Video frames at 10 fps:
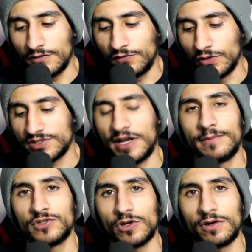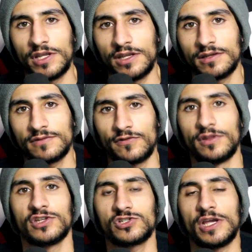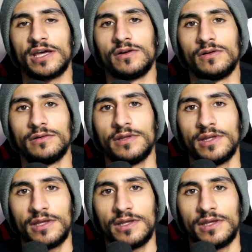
full-time journey for this channel